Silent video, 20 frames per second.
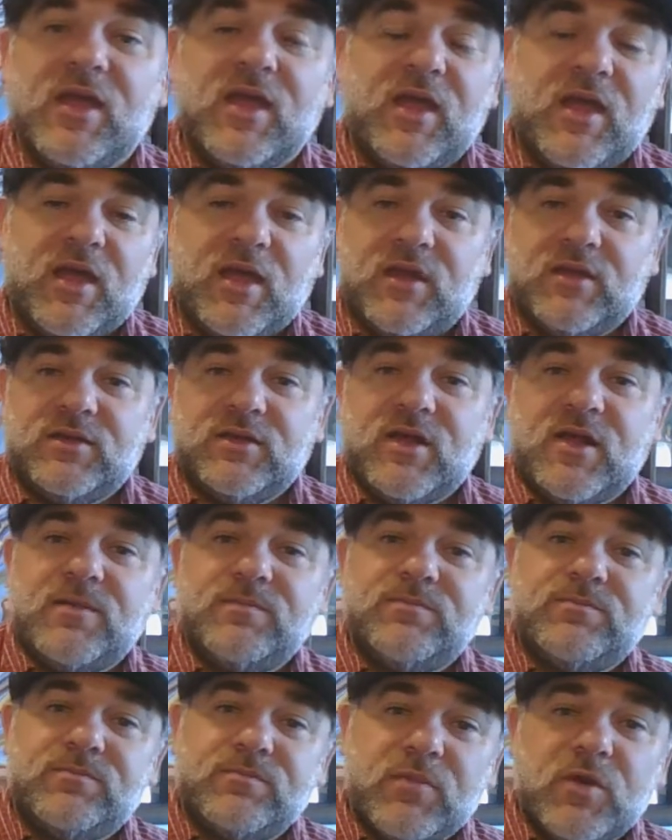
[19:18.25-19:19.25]
And
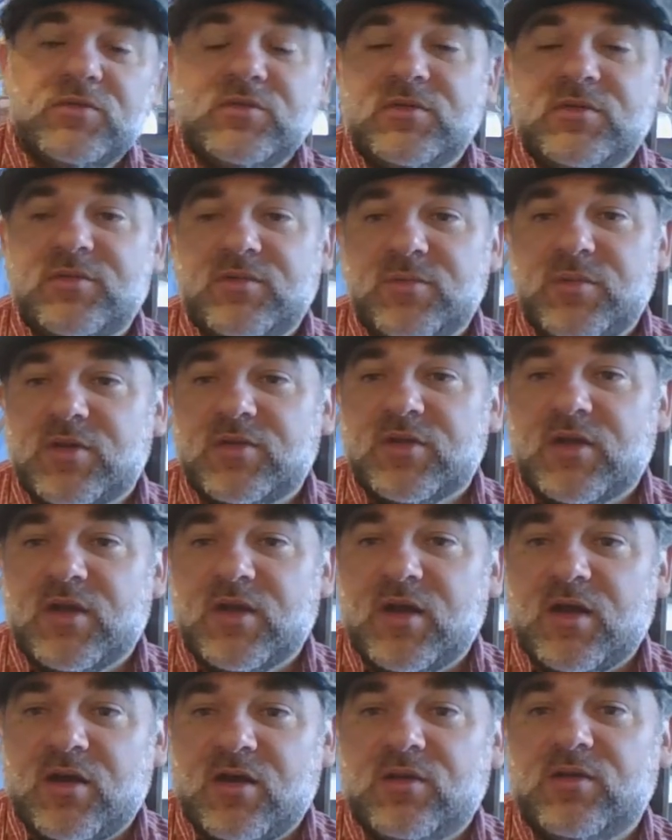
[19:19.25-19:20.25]
most of the books
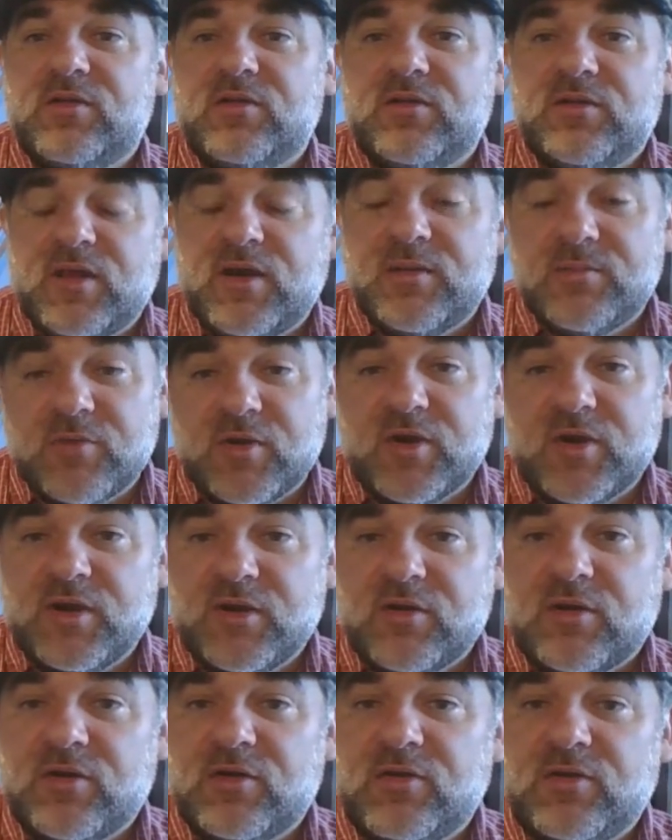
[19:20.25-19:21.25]
that I'm writing
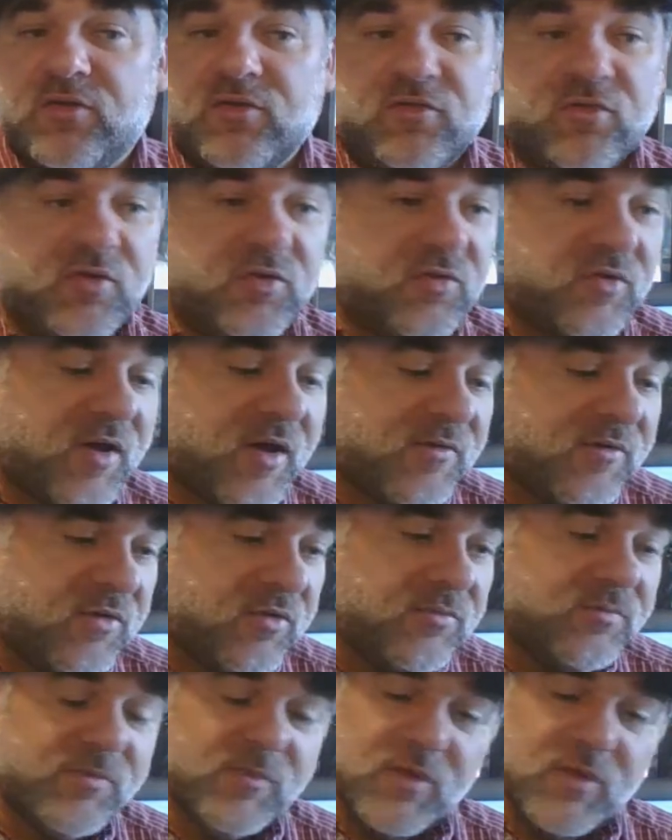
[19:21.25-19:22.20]
are usually travel.